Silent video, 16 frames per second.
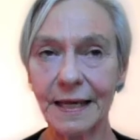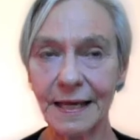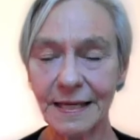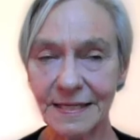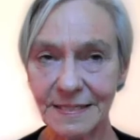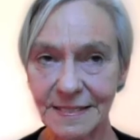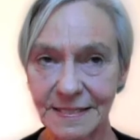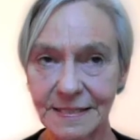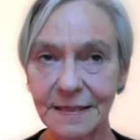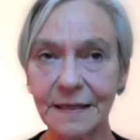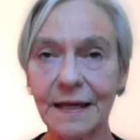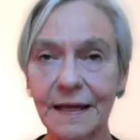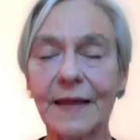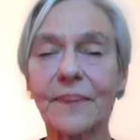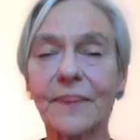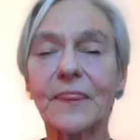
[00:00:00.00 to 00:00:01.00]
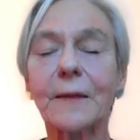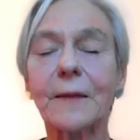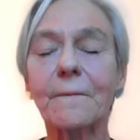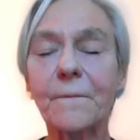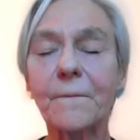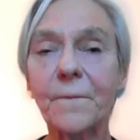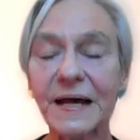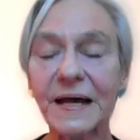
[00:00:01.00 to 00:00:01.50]
is in the
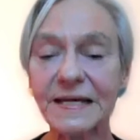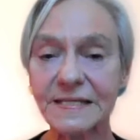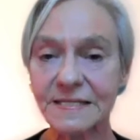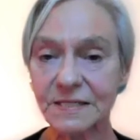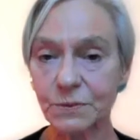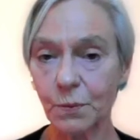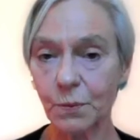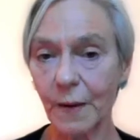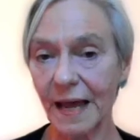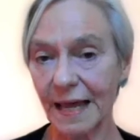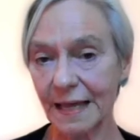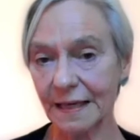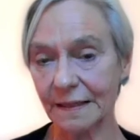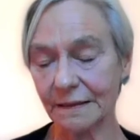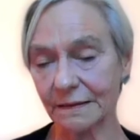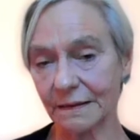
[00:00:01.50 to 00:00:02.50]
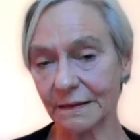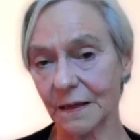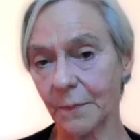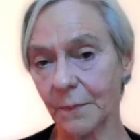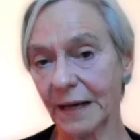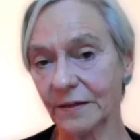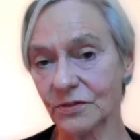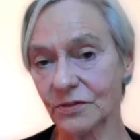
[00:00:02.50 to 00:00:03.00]
best way
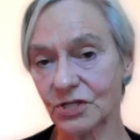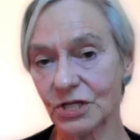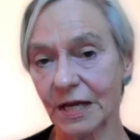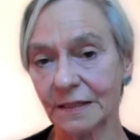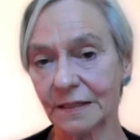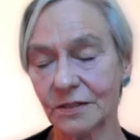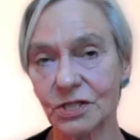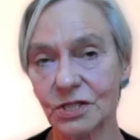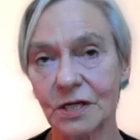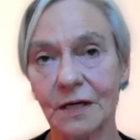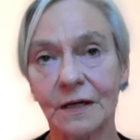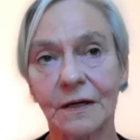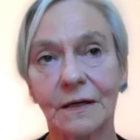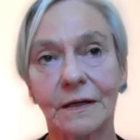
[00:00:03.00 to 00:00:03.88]
about change.